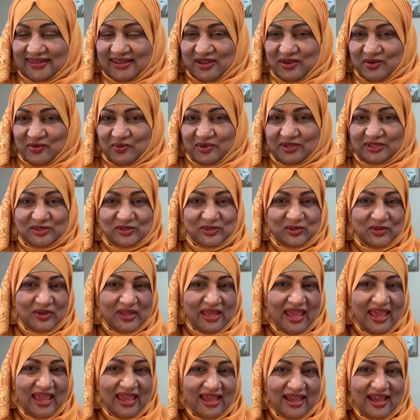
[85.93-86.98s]
But
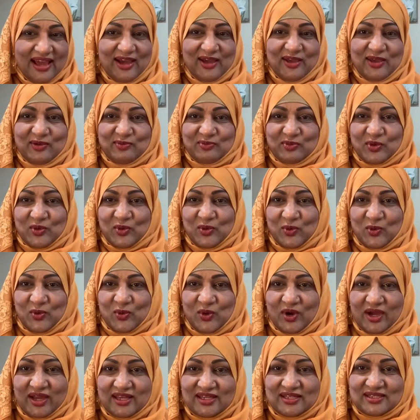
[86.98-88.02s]
today I am
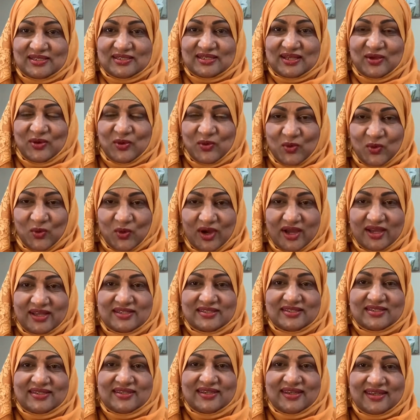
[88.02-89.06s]
quite
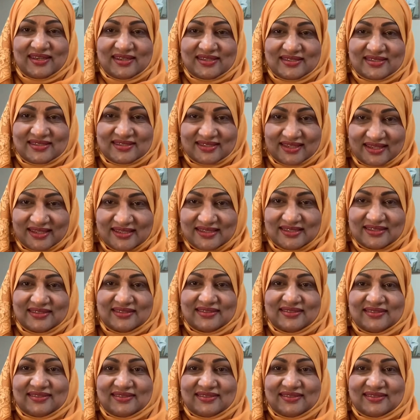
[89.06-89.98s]
excited.